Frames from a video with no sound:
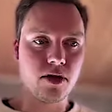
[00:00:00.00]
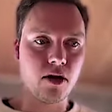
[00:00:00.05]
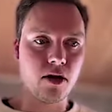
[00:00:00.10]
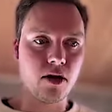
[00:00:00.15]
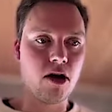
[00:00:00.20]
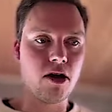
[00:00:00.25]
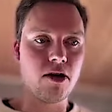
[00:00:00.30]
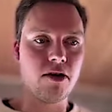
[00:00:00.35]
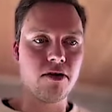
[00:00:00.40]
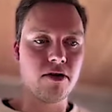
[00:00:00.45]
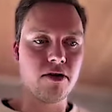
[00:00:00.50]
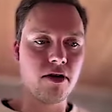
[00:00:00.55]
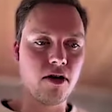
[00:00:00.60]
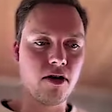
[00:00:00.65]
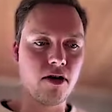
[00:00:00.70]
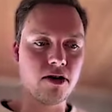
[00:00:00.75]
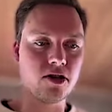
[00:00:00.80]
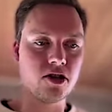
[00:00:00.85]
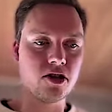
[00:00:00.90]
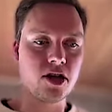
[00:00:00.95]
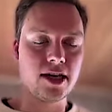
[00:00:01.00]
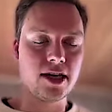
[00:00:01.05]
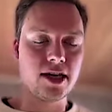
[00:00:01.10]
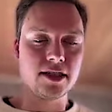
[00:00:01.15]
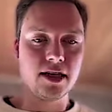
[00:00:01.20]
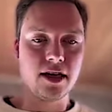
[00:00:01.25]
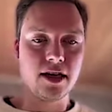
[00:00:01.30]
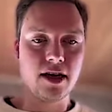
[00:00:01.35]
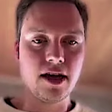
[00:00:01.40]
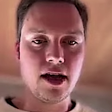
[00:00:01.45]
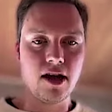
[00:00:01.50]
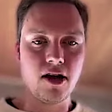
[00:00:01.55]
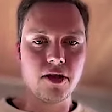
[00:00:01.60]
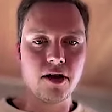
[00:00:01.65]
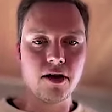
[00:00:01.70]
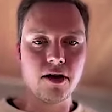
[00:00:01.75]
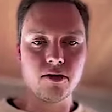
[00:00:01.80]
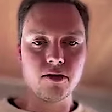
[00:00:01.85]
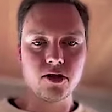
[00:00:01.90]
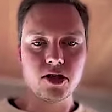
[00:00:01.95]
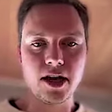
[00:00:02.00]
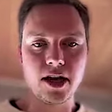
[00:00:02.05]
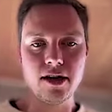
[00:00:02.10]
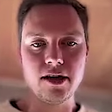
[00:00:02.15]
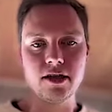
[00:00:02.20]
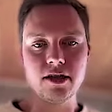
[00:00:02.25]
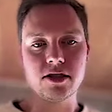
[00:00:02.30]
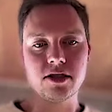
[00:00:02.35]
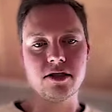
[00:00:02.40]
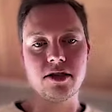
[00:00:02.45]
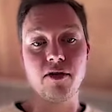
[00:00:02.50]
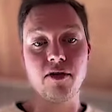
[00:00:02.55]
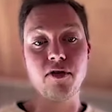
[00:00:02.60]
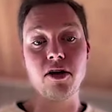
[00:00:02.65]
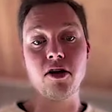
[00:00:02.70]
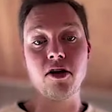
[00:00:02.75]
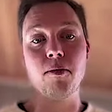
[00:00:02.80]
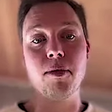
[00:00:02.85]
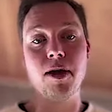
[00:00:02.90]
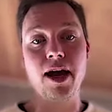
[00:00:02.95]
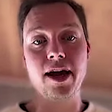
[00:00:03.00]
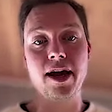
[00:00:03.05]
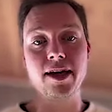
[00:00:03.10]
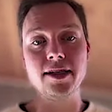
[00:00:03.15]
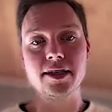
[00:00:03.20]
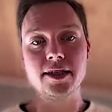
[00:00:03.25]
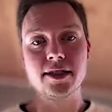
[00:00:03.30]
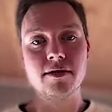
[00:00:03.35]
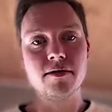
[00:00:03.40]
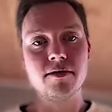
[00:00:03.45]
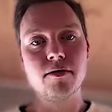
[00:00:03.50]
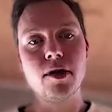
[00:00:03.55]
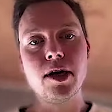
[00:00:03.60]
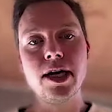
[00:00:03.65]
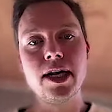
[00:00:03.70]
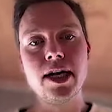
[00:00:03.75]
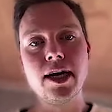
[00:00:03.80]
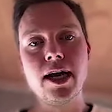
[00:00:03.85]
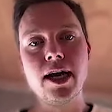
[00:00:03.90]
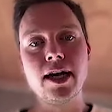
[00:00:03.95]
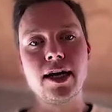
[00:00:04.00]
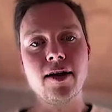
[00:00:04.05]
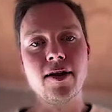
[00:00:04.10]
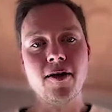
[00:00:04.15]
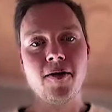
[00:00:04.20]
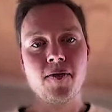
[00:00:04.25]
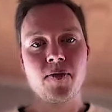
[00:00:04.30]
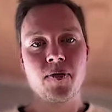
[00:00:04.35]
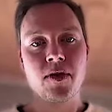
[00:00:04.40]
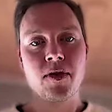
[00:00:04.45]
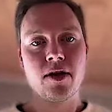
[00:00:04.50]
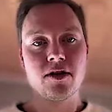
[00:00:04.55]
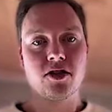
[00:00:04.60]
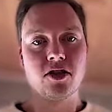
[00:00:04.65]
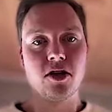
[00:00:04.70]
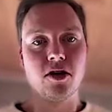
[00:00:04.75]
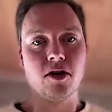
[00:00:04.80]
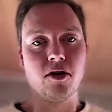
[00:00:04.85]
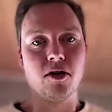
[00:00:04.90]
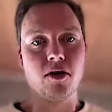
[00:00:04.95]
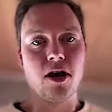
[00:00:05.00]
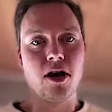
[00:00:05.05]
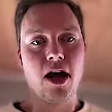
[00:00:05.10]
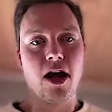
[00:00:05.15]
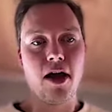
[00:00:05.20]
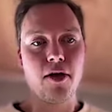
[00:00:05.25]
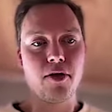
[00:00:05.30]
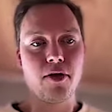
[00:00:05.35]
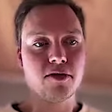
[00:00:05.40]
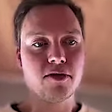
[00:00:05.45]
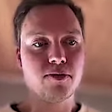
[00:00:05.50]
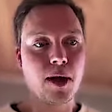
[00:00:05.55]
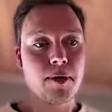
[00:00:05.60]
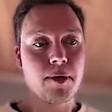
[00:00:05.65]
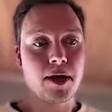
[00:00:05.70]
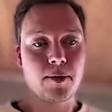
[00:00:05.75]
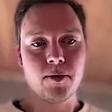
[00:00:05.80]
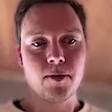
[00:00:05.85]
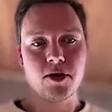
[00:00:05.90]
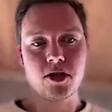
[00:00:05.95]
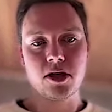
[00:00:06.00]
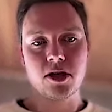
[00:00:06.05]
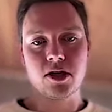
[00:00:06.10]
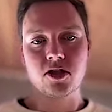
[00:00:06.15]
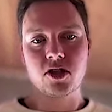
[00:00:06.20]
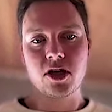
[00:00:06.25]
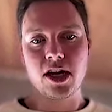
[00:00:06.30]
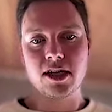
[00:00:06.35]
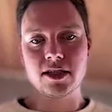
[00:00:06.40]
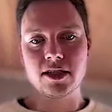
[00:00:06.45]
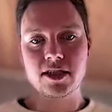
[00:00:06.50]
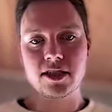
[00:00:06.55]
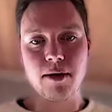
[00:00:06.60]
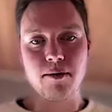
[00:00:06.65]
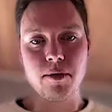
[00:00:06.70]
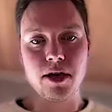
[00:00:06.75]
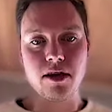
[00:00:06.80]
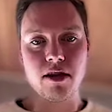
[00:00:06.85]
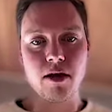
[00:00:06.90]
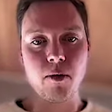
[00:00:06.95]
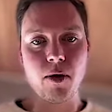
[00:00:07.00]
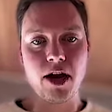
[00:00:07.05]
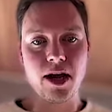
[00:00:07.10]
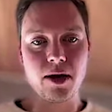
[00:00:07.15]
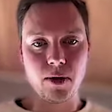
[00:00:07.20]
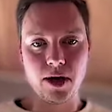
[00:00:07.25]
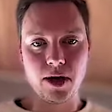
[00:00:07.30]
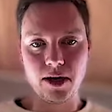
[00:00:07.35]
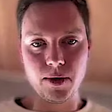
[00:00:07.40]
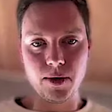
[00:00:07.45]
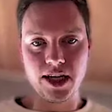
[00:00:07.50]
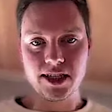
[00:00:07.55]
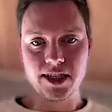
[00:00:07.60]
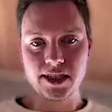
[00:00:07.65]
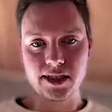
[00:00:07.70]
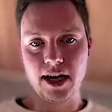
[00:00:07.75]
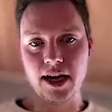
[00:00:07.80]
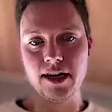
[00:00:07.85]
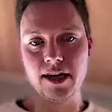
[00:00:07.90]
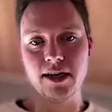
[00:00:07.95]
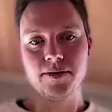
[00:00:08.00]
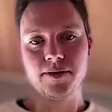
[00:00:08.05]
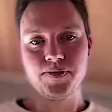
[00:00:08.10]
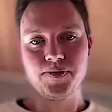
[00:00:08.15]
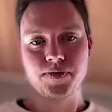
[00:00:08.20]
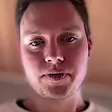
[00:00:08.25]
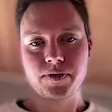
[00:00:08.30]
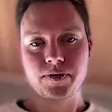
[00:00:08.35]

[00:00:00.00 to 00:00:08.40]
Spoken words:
go on chain on their own chain is definitely compliance, right? Like, so these public permissionless chains can be the wild, wild west, and